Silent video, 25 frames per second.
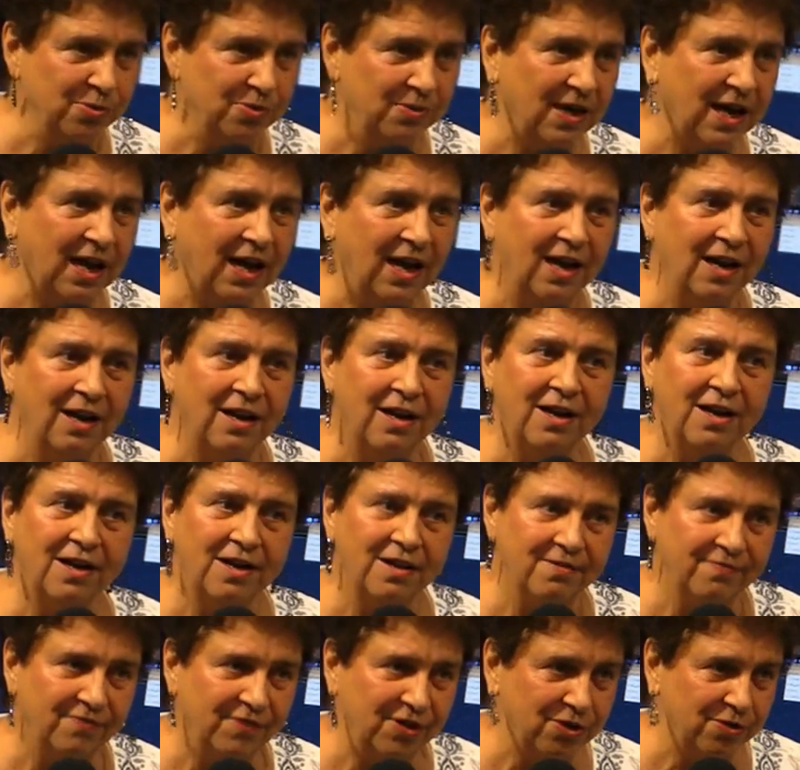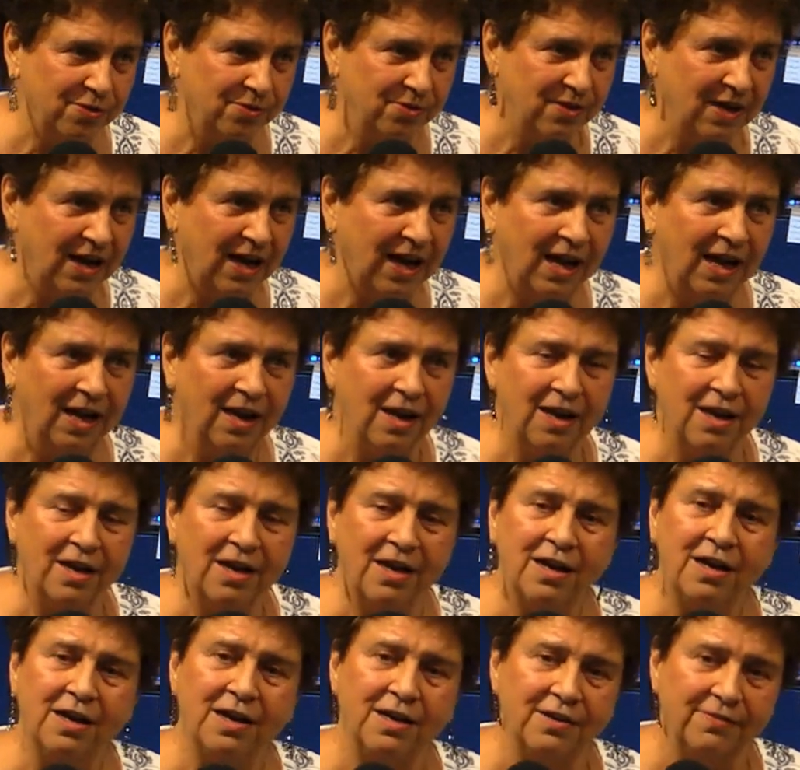I love you. I
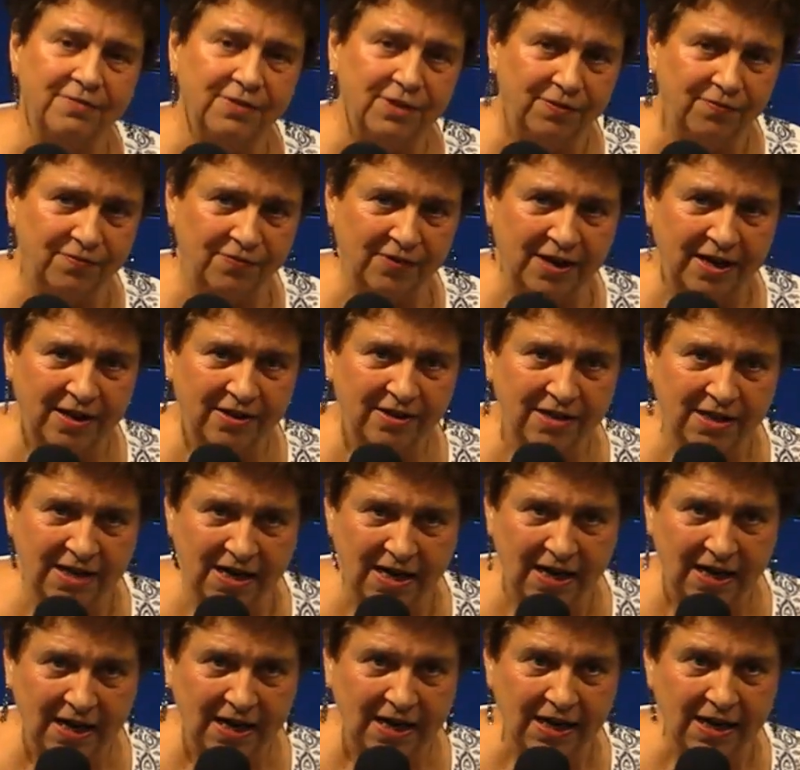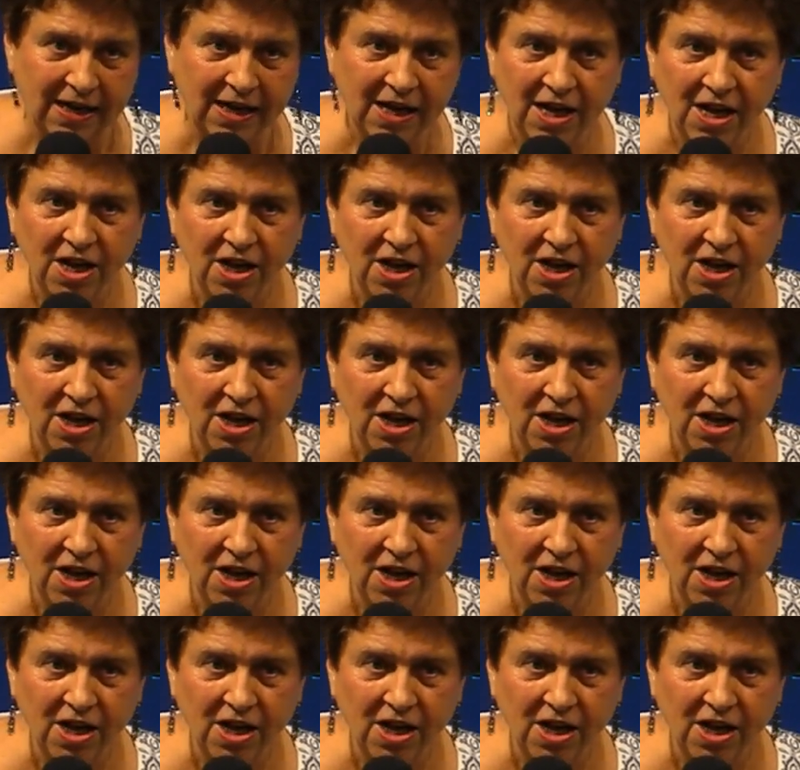love you, Father God.